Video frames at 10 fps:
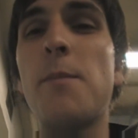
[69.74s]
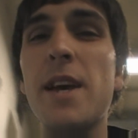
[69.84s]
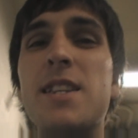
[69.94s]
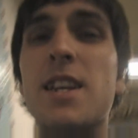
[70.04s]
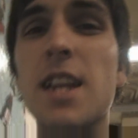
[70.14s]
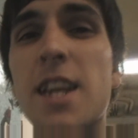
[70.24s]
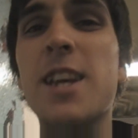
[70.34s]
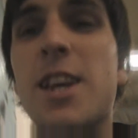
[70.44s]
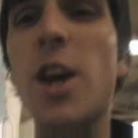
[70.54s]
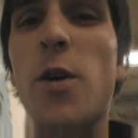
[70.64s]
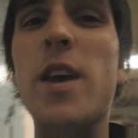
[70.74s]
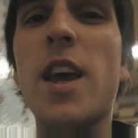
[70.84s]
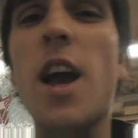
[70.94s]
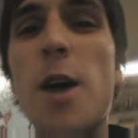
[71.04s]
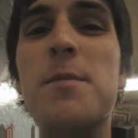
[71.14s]
Basically, going
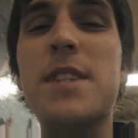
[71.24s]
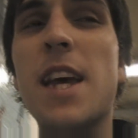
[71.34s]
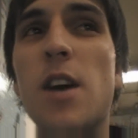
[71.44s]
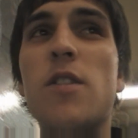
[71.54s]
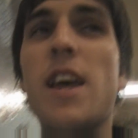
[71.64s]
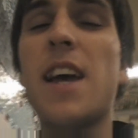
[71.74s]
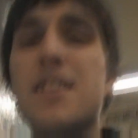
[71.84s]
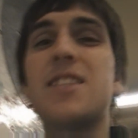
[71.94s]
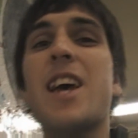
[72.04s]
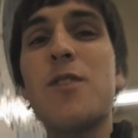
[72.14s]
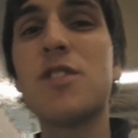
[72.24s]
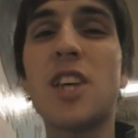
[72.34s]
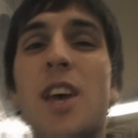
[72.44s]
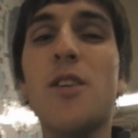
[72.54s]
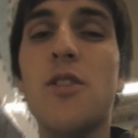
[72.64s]
up, down and
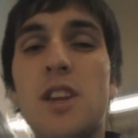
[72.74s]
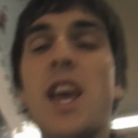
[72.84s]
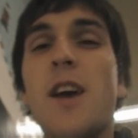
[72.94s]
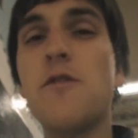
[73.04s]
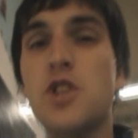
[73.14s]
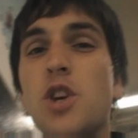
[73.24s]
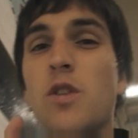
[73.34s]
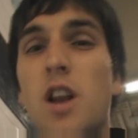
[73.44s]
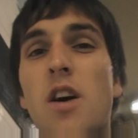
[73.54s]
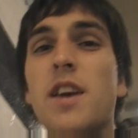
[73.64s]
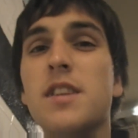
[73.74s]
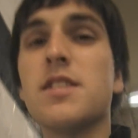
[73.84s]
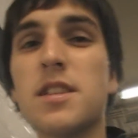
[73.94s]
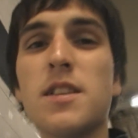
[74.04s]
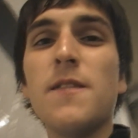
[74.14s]
downtown, you have two
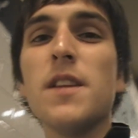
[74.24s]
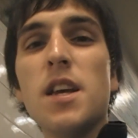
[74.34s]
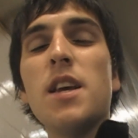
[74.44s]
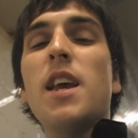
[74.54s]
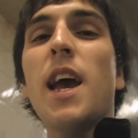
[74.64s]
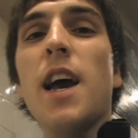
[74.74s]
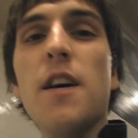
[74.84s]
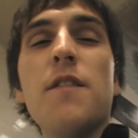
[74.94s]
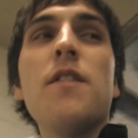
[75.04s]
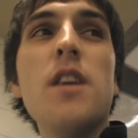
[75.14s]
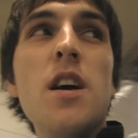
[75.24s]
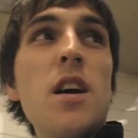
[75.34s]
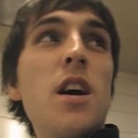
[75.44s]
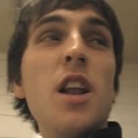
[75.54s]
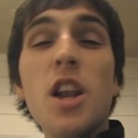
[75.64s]
lines. You have
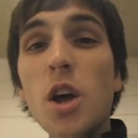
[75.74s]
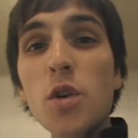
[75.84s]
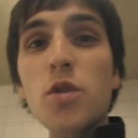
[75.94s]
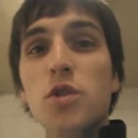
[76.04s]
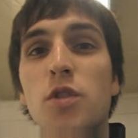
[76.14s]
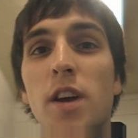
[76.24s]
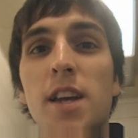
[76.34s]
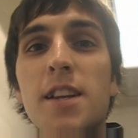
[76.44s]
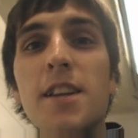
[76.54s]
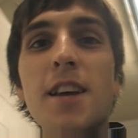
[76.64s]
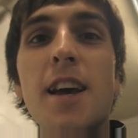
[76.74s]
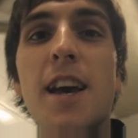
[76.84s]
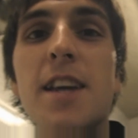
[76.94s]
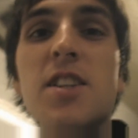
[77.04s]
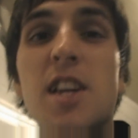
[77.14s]
a local train
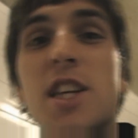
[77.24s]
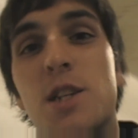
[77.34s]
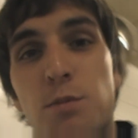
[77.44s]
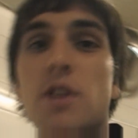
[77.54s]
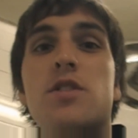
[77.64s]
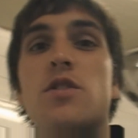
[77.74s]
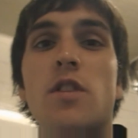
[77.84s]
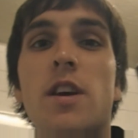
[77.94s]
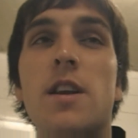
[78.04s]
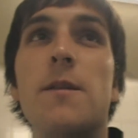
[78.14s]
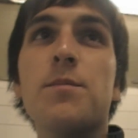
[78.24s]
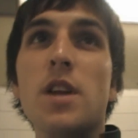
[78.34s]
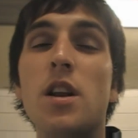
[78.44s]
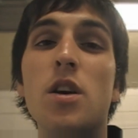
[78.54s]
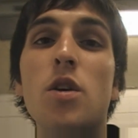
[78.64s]
and an express train.
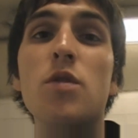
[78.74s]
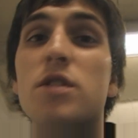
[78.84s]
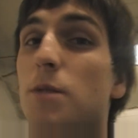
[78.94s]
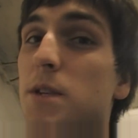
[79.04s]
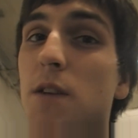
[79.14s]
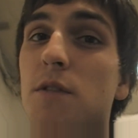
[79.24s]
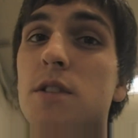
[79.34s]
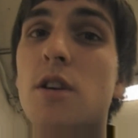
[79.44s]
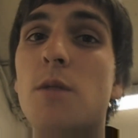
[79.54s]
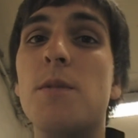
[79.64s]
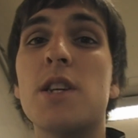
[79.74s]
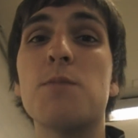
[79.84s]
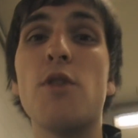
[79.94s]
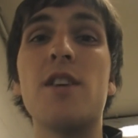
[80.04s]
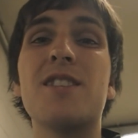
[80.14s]
Local stops at every stop,
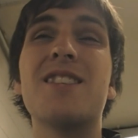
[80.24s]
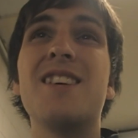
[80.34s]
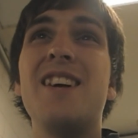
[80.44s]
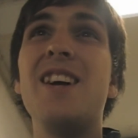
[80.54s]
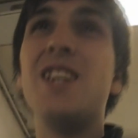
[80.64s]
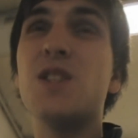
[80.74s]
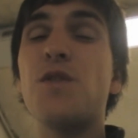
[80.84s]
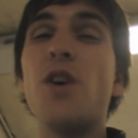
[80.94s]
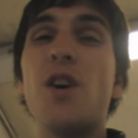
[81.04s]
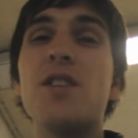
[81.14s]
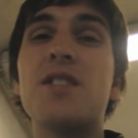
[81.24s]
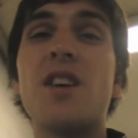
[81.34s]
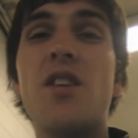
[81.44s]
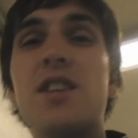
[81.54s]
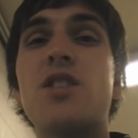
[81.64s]
express is fast,
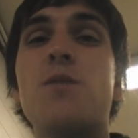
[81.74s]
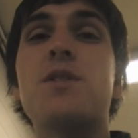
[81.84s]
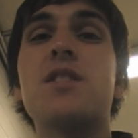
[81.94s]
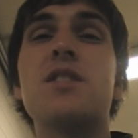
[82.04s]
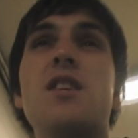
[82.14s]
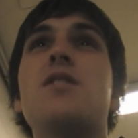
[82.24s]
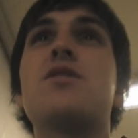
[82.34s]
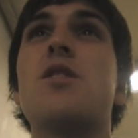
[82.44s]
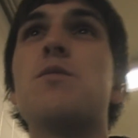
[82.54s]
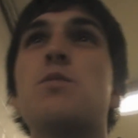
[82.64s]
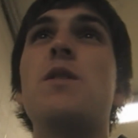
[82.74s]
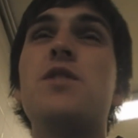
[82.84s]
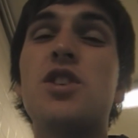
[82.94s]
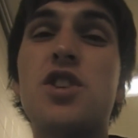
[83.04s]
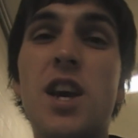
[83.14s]
only stops at certain stops. We've
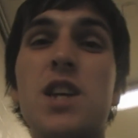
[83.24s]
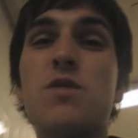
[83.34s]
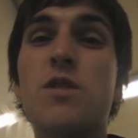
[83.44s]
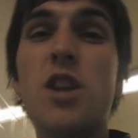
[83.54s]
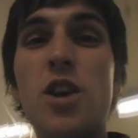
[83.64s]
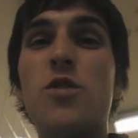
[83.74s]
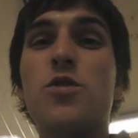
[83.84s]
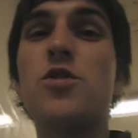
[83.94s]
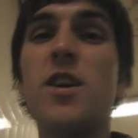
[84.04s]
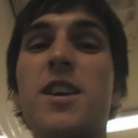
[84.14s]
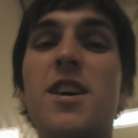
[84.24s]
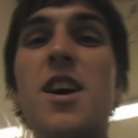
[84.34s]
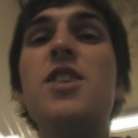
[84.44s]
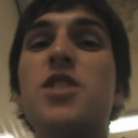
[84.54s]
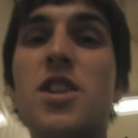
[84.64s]
just changed from the local train
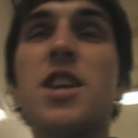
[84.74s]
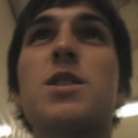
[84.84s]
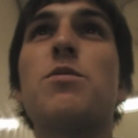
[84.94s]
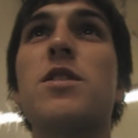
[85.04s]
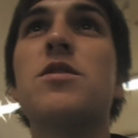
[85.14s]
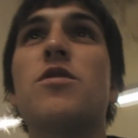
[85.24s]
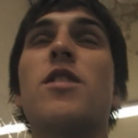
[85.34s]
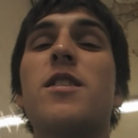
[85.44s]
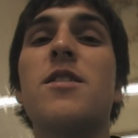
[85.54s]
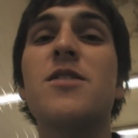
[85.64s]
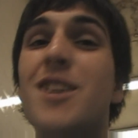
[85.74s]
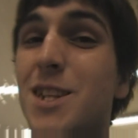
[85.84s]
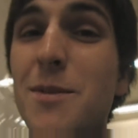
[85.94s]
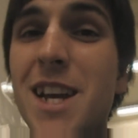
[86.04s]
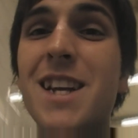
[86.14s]
to the express train. Does
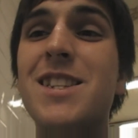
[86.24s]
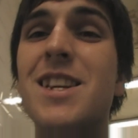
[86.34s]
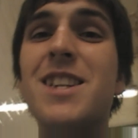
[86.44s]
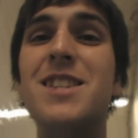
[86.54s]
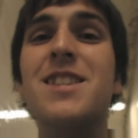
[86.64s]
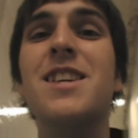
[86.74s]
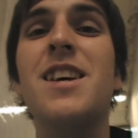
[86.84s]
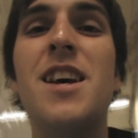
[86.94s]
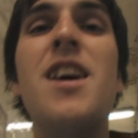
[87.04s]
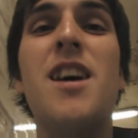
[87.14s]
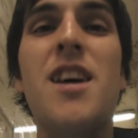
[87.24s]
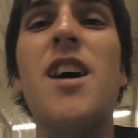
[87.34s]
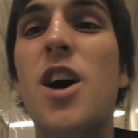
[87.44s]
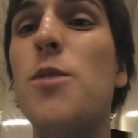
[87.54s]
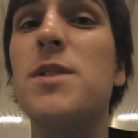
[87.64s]
that make any sense?
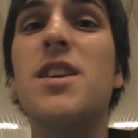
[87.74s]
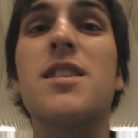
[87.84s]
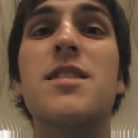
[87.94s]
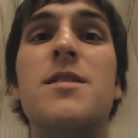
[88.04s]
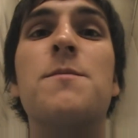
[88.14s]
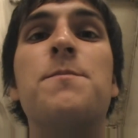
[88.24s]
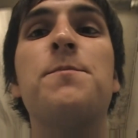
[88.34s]
I hope it does.